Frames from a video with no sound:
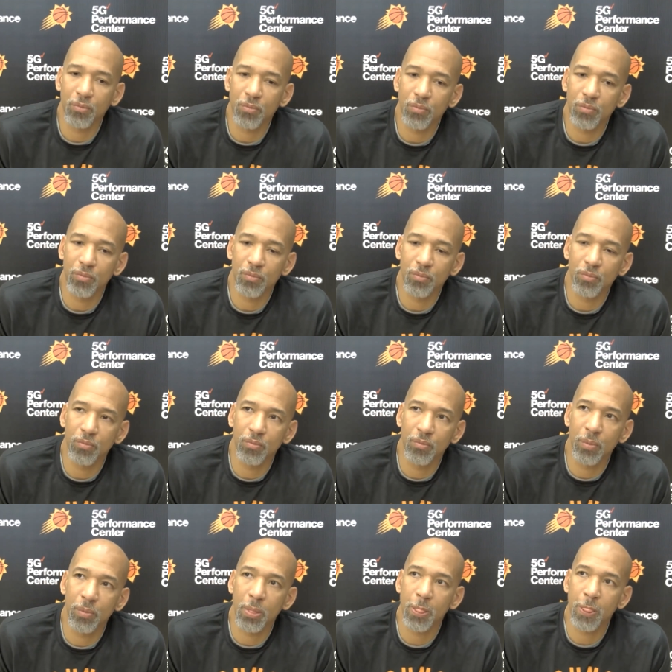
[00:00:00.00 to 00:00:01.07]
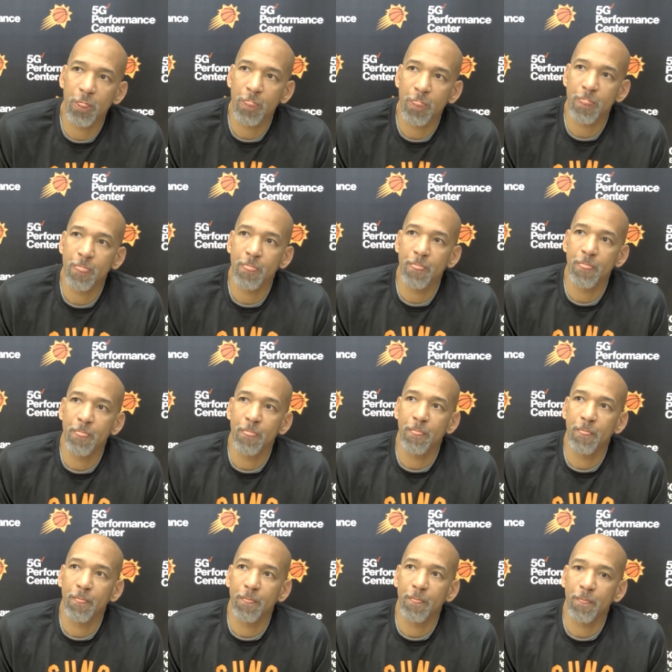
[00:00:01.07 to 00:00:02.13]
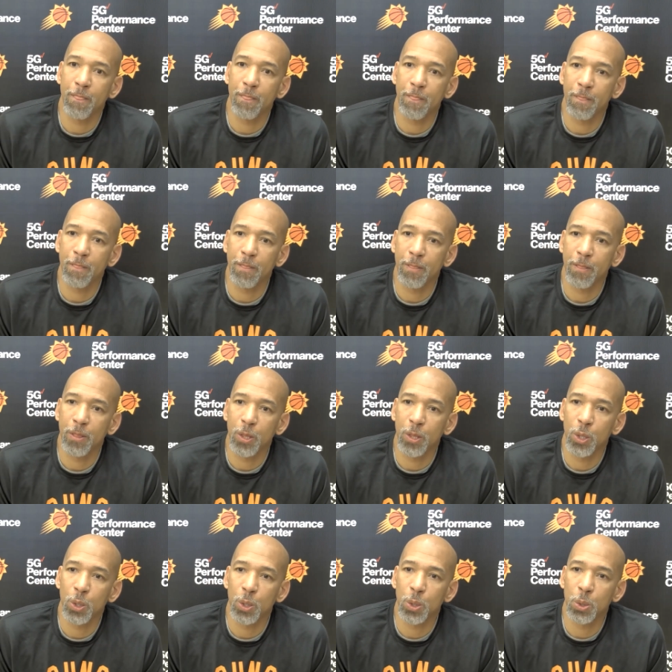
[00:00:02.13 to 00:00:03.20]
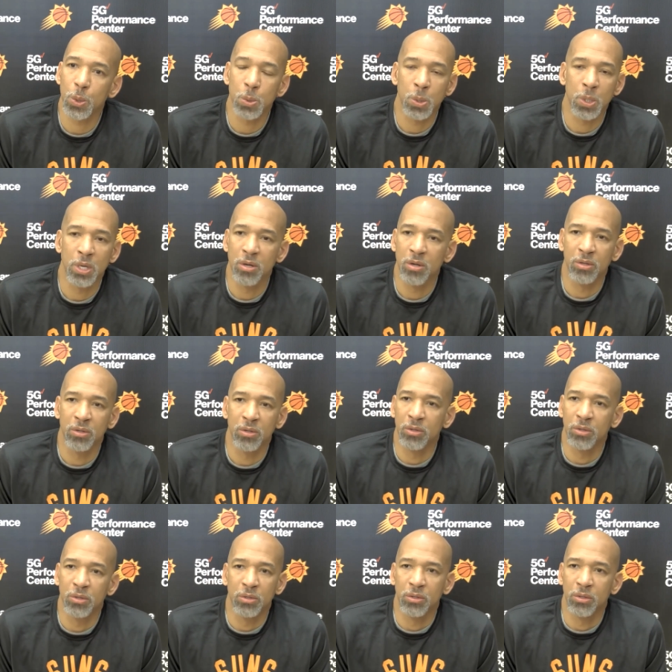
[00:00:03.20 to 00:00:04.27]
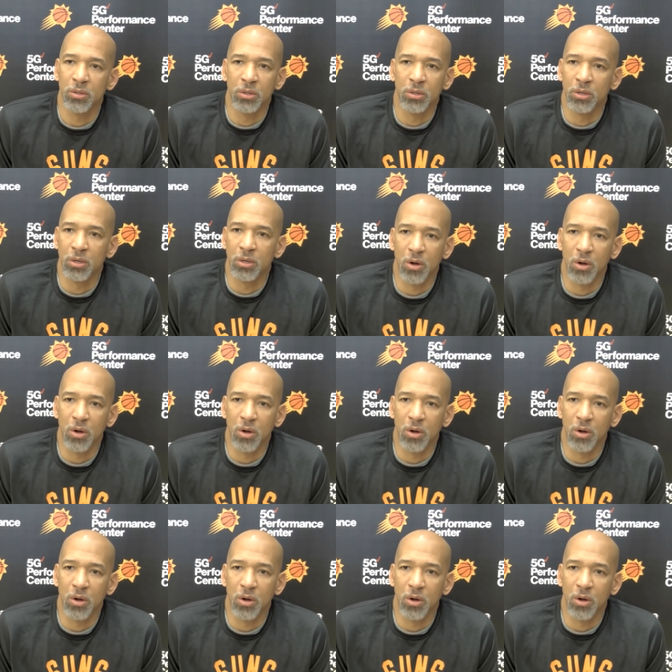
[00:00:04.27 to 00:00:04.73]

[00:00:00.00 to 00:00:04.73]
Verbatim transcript: trying to avoid switching as much as possible, or is that something you're willing to go through?